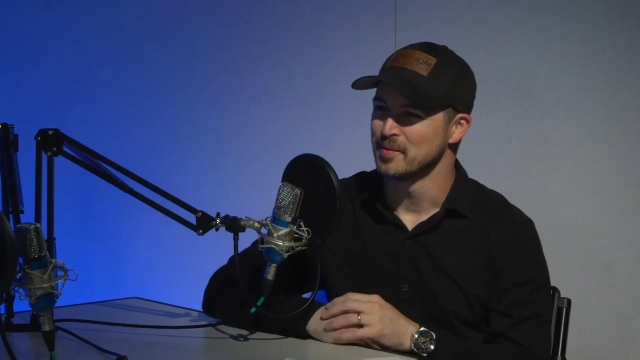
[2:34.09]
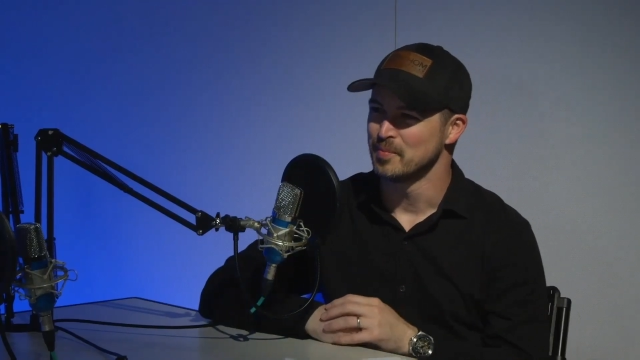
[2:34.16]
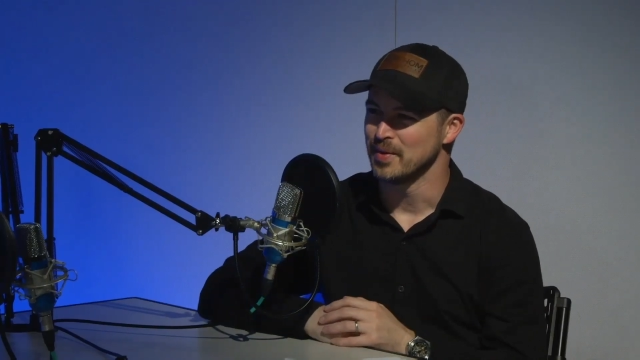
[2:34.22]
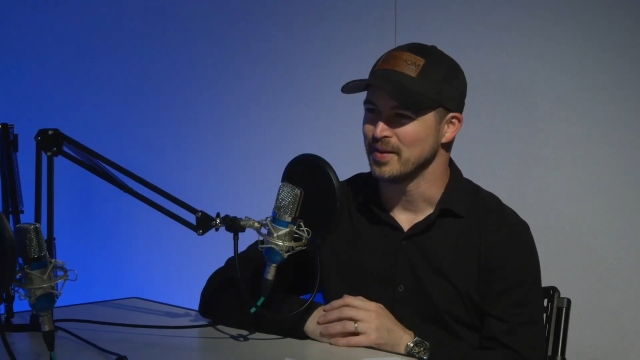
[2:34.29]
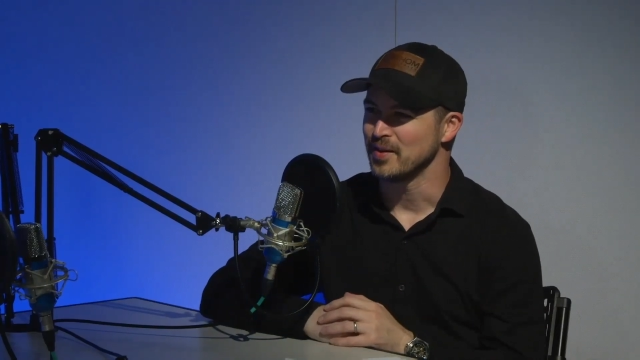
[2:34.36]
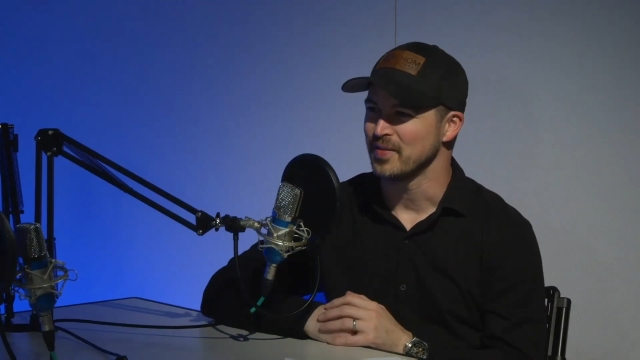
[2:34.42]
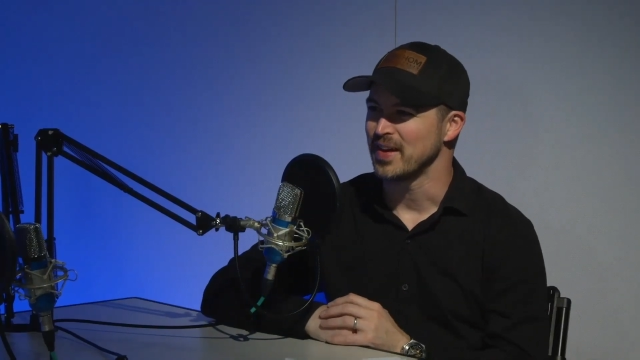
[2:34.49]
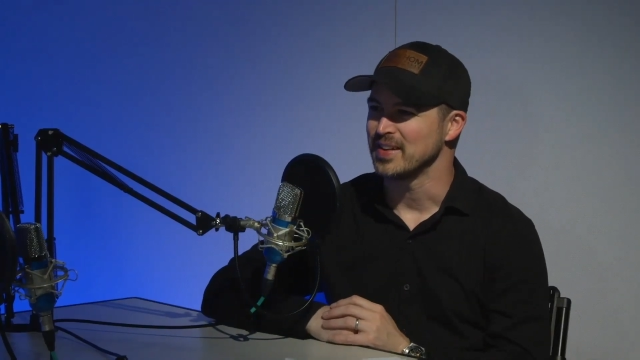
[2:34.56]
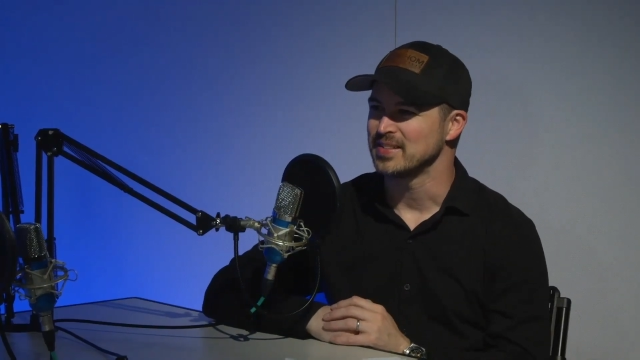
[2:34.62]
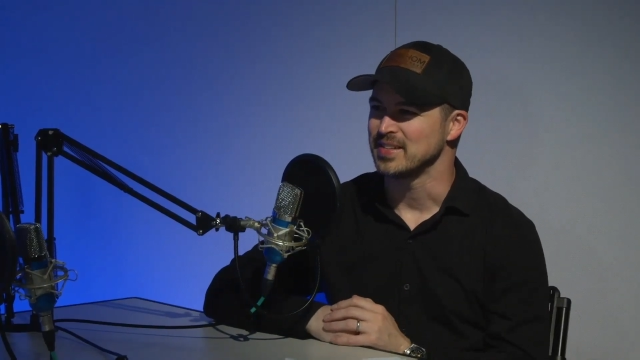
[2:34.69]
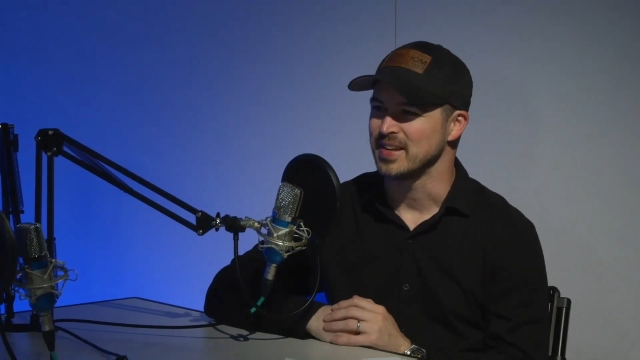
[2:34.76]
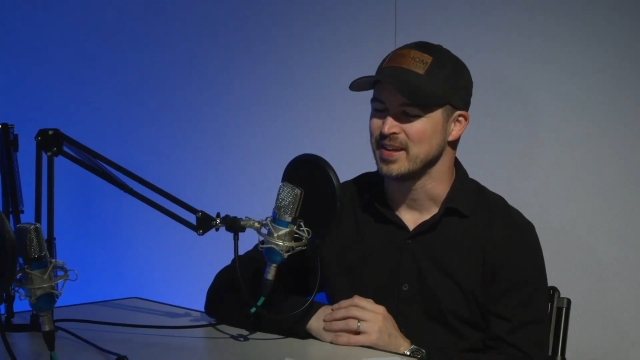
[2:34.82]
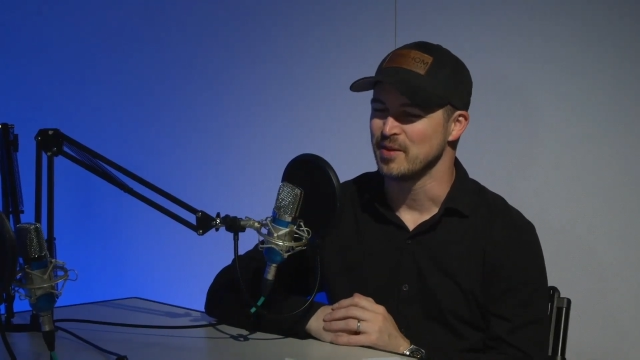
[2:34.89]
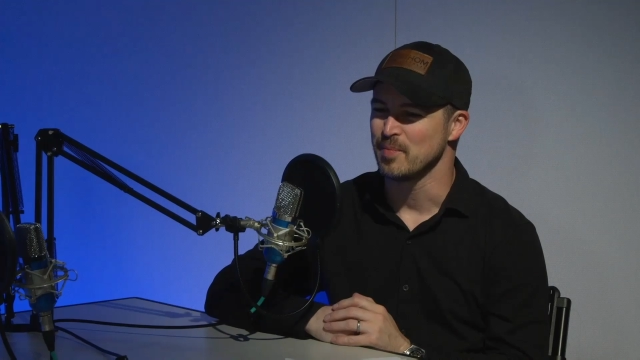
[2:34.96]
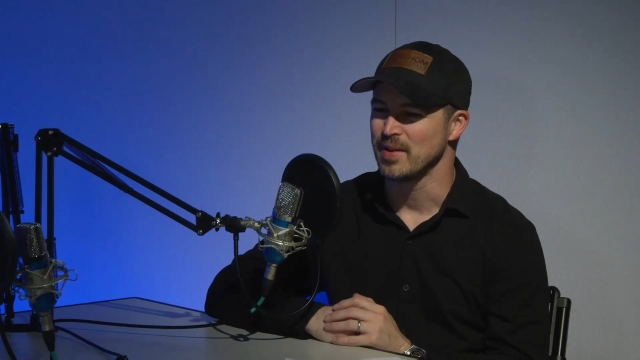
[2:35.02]
being on that
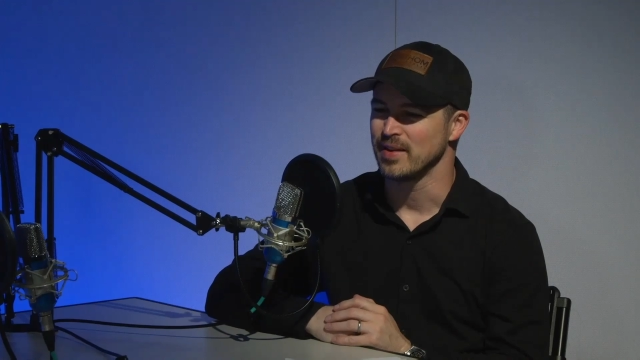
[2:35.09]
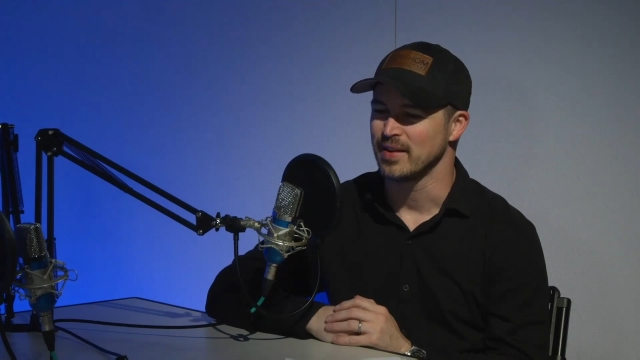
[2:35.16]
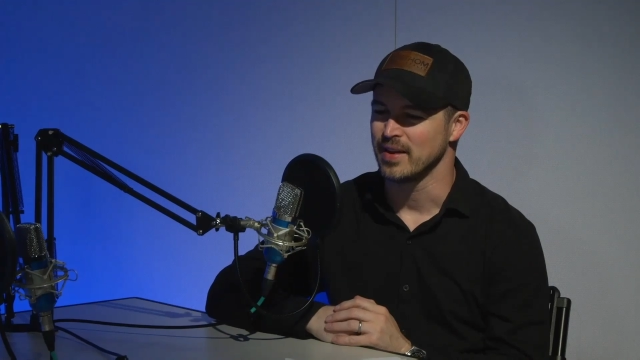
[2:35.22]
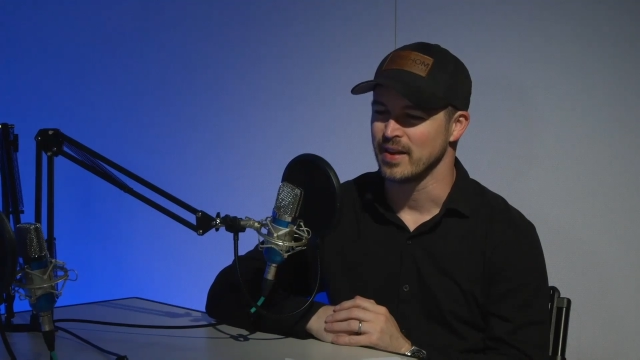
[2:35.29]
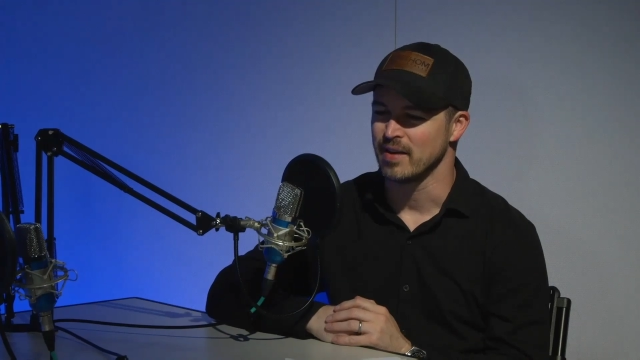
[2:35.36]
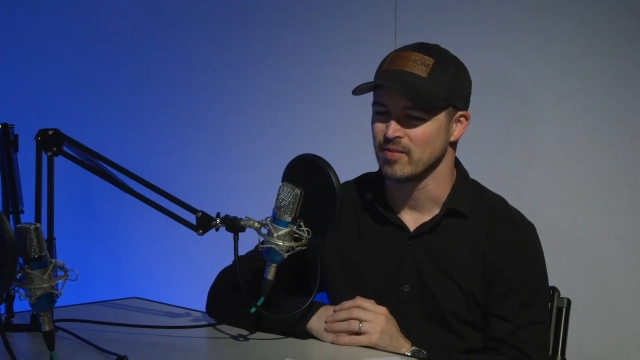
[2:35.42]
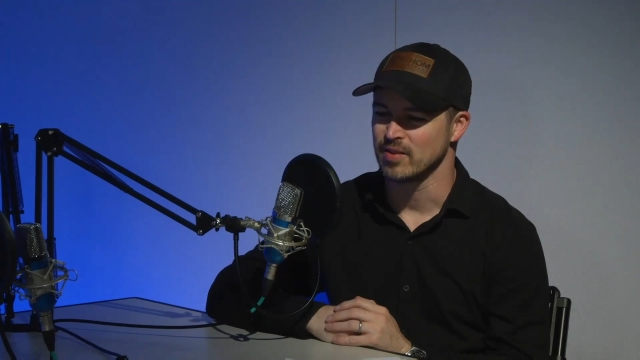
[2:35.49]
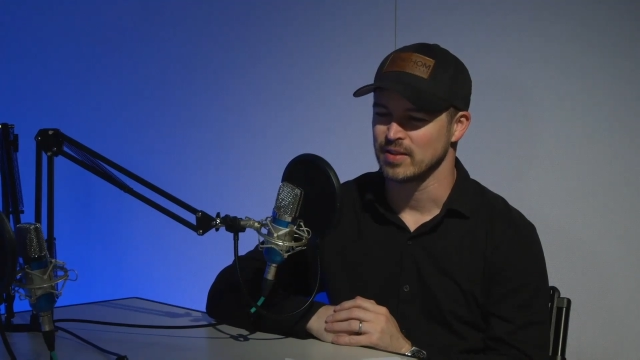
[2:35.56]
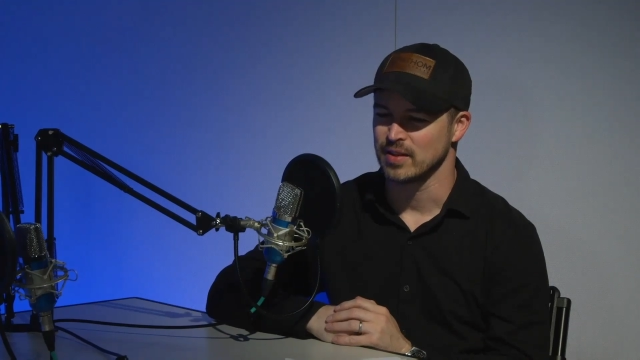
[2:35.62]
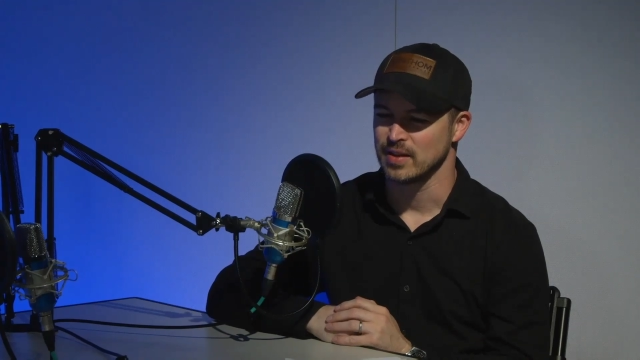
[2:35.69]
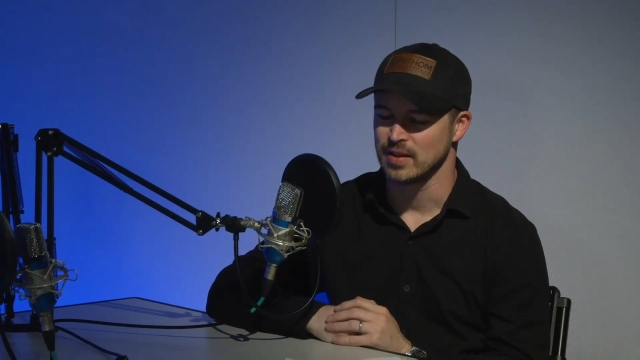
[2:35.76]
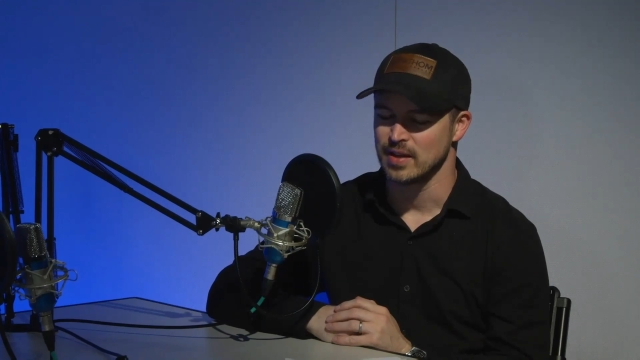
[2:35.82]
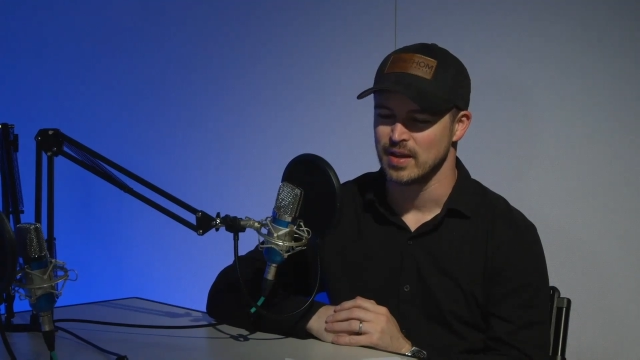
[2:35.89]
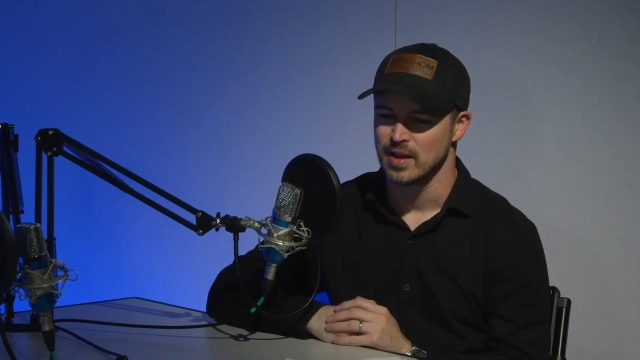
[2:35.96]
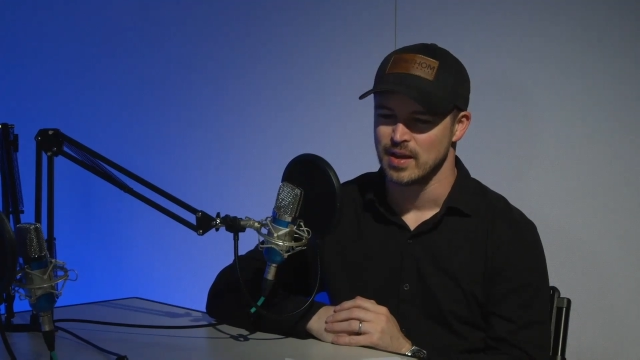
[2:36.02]
team and everything.